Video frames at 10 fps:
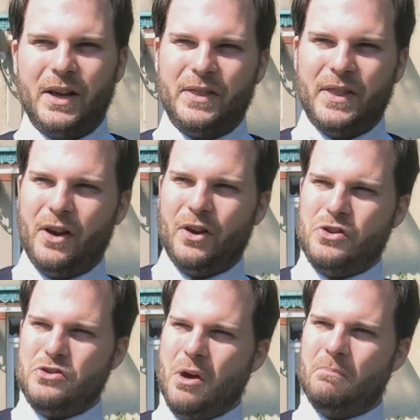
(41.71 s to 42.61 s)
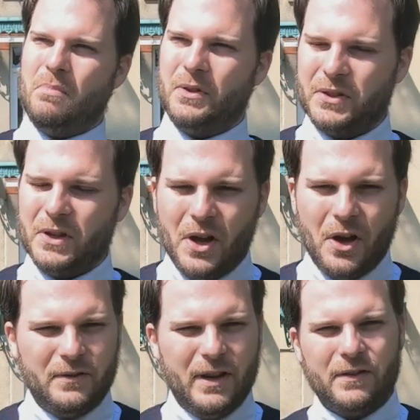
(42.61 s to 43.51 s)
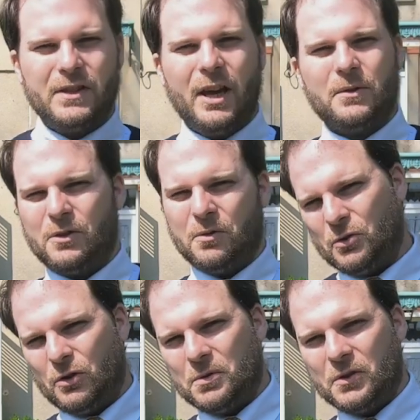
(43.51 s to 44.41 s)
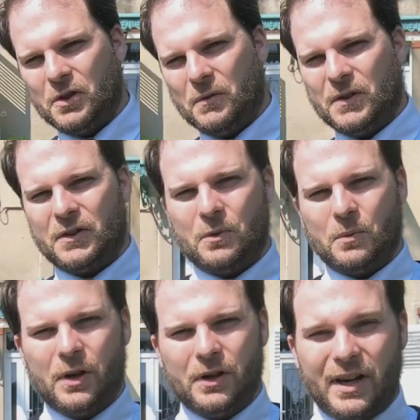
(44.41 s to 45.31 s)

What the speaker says: there are numbers of different types of subscription services in the world,